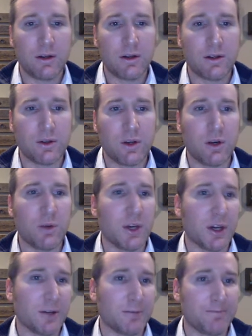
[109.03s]
So here we
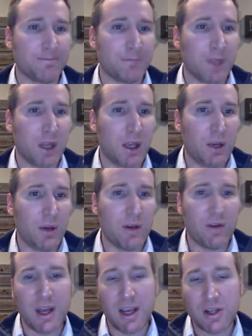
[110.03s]
go. We
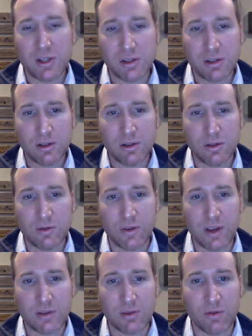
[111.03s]
have an agent who's
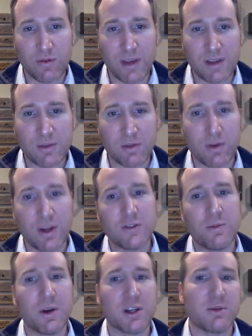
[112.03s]
faced with a range
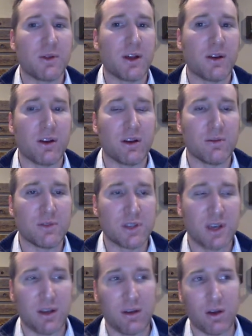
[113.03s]
of possible outcomes,
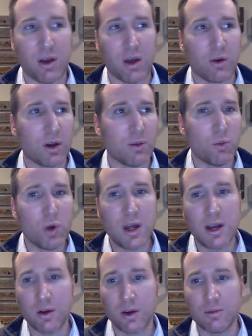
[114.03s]
say outcome
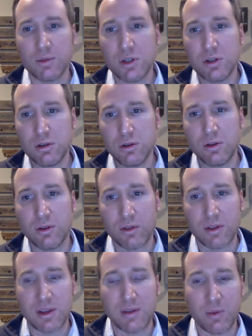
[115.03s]
1, outcome 2, and
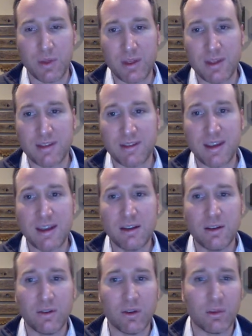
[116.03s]
they're within the
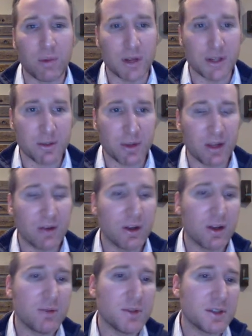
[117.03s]
set of all possible
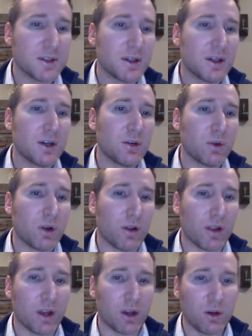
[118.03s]
outcomes. We'll call
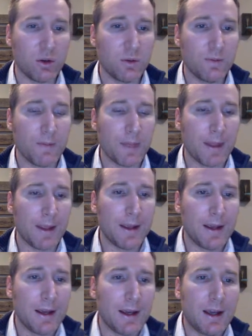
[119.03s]
that O.
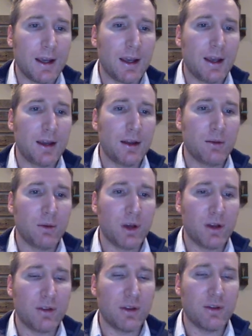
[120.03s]
And
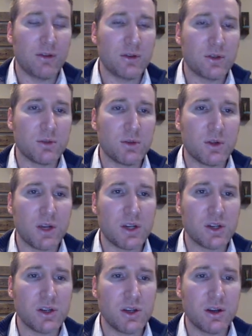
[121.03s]
we'll introduce some
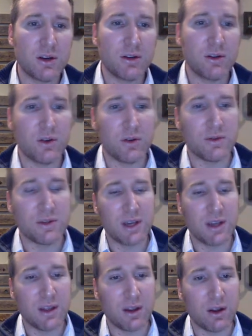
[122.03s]
notation here. You could
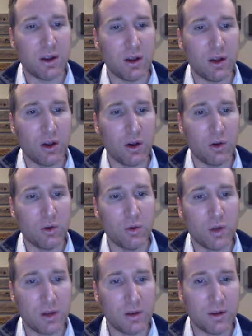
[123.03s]
that
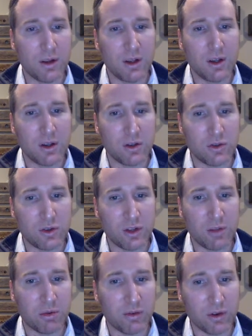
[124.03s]
O1
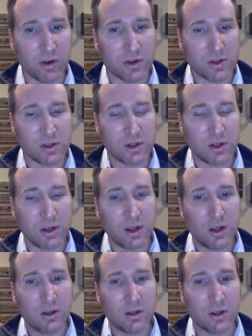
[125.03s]
strictly prefers
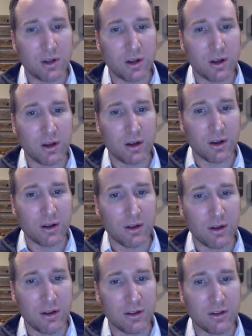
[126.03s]
to,
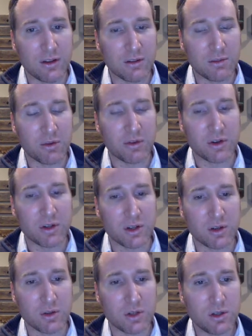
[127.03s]
is preferred to
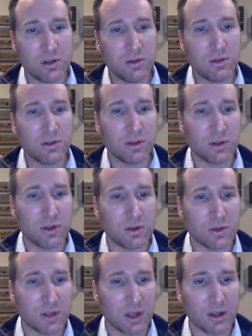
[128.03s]
O2, so you
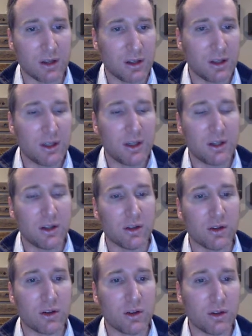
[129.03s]
use that little
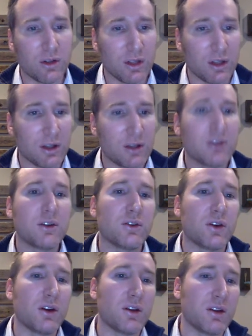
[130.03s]
curly
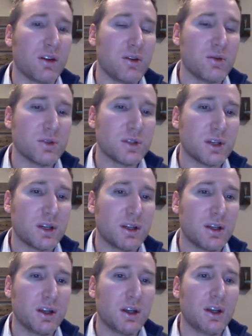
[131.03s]
greater than or equal sign.